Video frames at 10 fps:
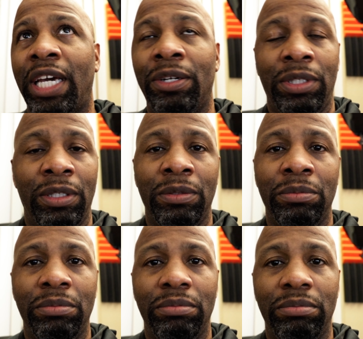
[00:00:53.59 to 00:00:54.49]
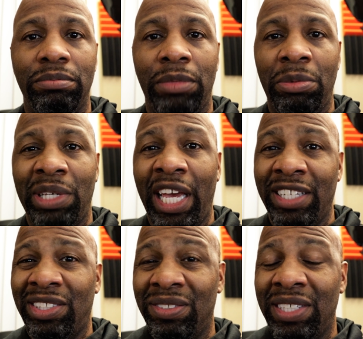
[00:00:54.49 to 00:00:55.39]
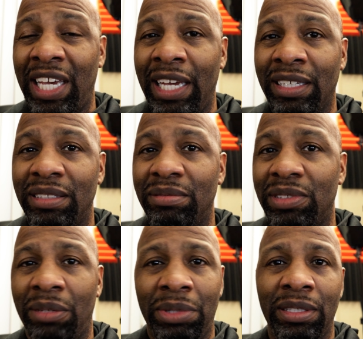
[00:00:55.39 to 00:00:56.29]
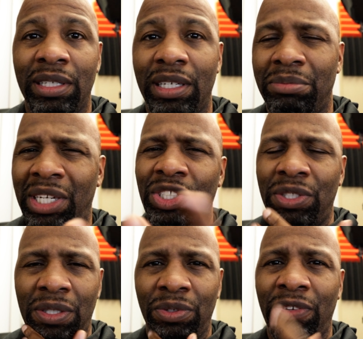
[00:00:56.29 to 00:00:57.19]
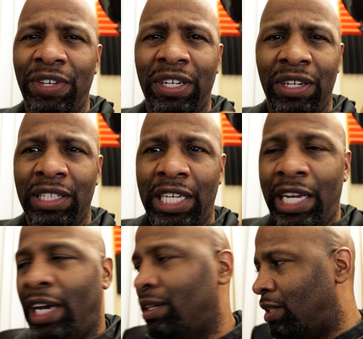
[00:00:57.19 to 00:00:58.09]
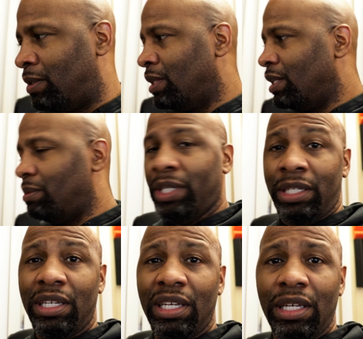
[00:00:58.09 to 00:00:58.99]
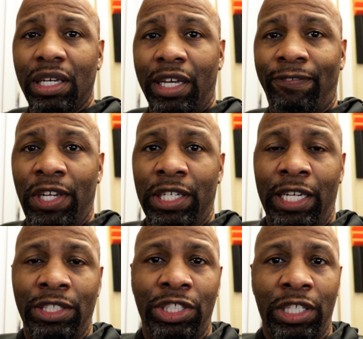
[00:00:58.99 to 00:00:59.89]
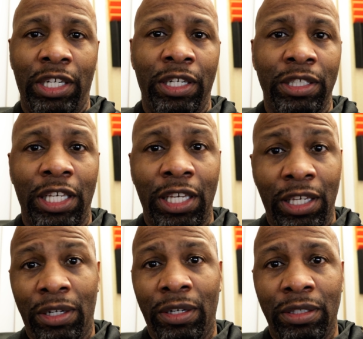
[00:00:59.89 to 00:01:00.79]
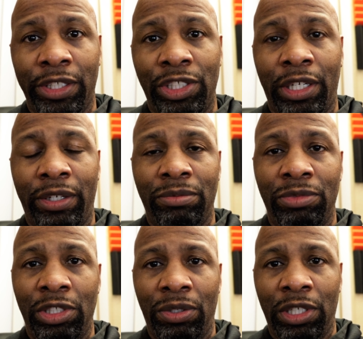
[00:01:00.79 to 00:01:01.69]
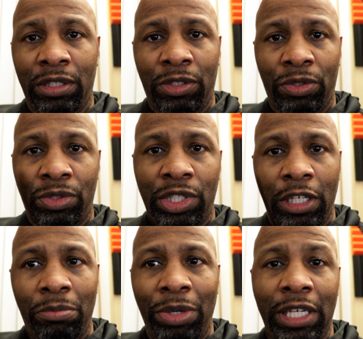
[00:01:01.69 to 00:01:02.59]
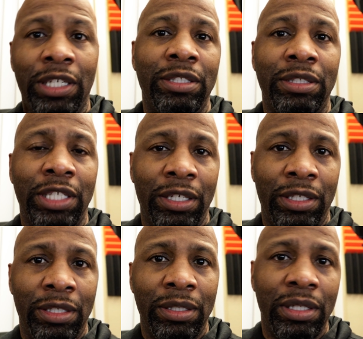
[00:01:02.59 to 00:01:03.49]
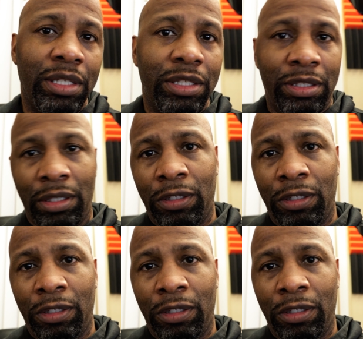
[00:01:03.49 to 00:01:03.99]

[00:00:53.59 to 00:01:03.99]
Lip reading: I don't know, maybe Hands on Tech, something. I'm not sure. We'll figure all that out though. But I figured I'd share it here, let y'all, get a little sneak peek and tell you just